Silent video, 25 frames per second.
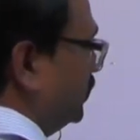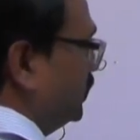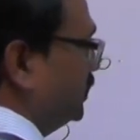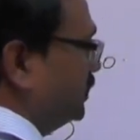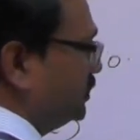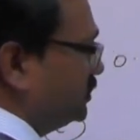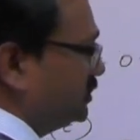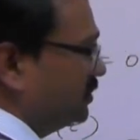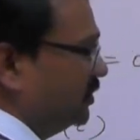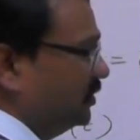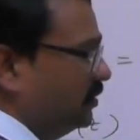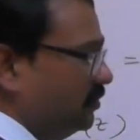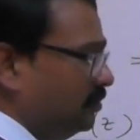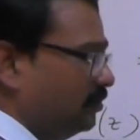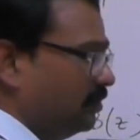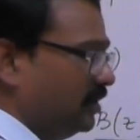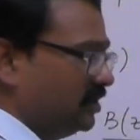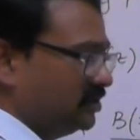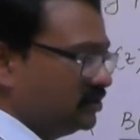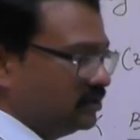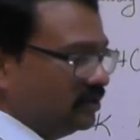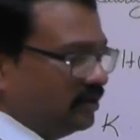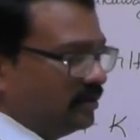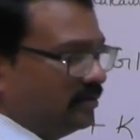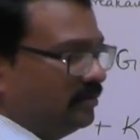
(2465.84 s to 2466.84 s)
is
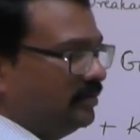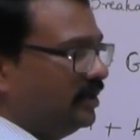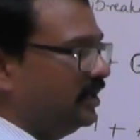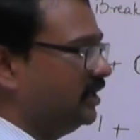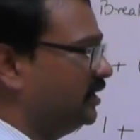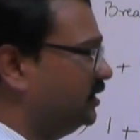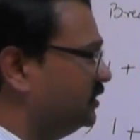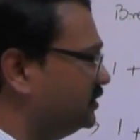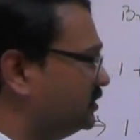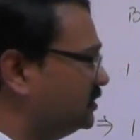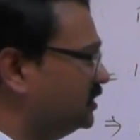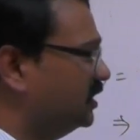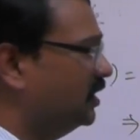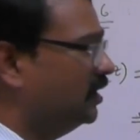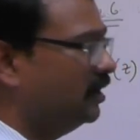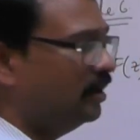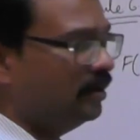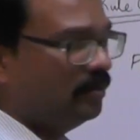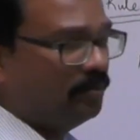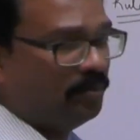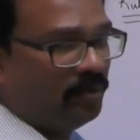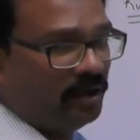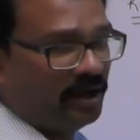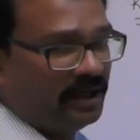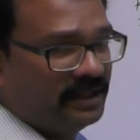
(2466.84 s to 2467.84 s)
plus or minus
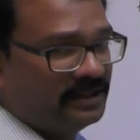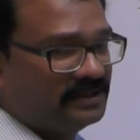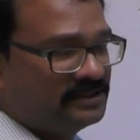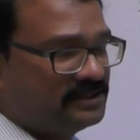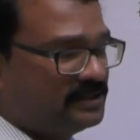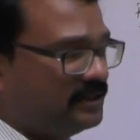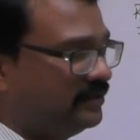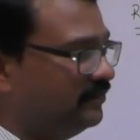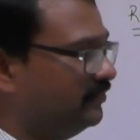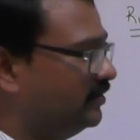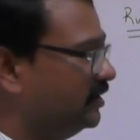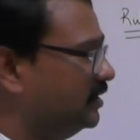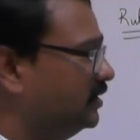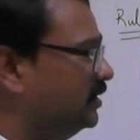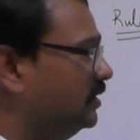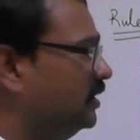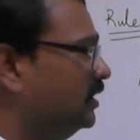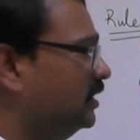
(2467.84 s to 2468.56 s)
0.7.